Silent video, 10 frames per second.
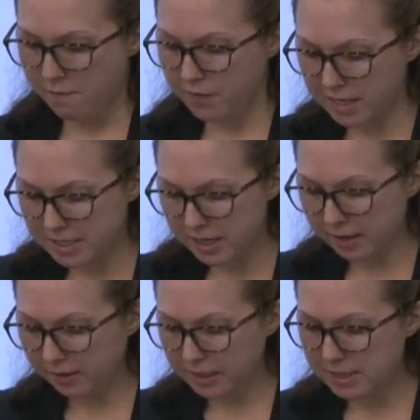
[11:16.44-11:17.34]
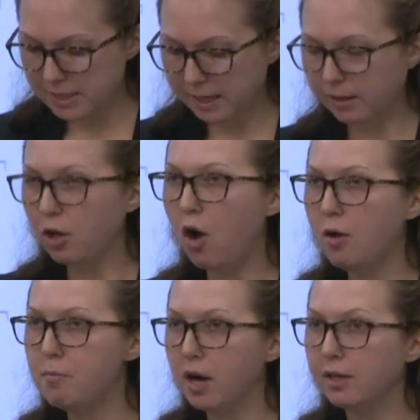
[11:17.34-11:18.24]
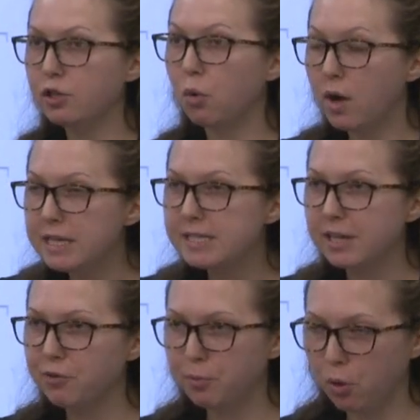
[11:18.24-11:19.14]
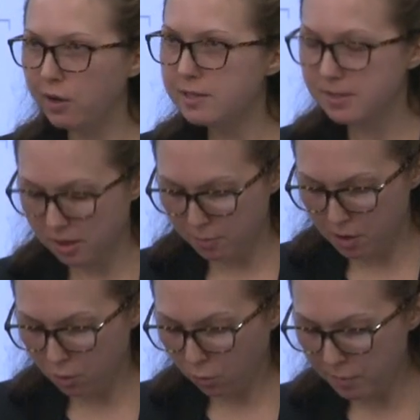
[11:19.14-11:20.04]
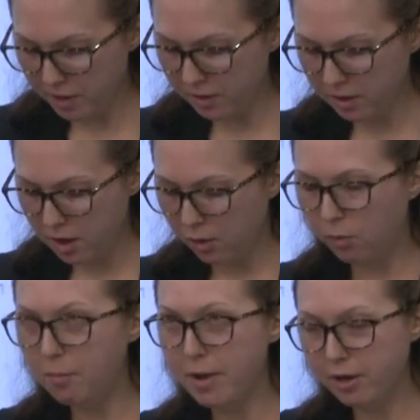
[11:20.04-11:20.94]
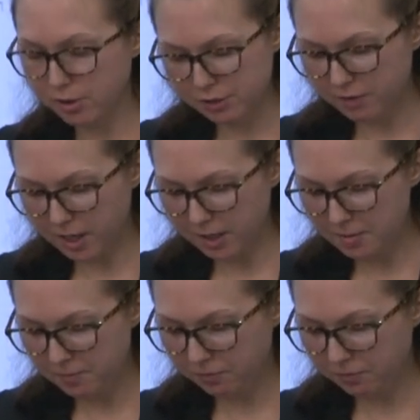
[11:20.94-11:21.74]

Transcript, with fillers: Feinstein leads de León by twenty-seven points among women, while men are divided.